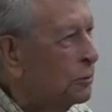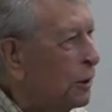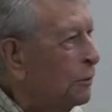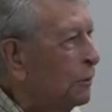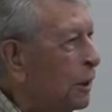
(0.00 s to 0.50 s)

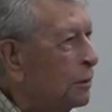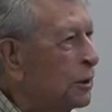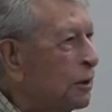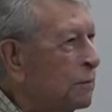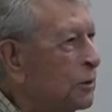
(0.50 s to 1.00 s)
going
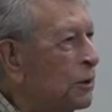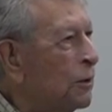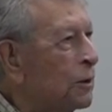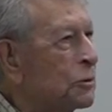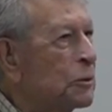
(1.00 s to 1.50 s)
around giving
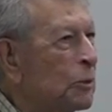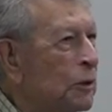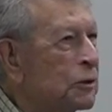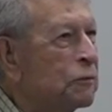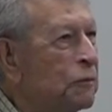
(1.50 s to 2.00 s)
talks
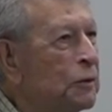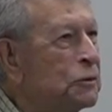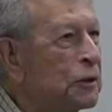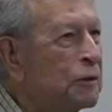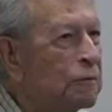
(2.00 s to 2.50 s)
about the
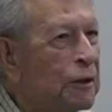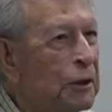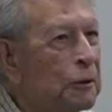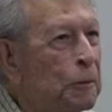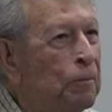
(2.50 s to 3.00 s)
future of
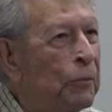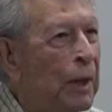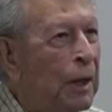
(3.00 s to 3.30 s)
rail,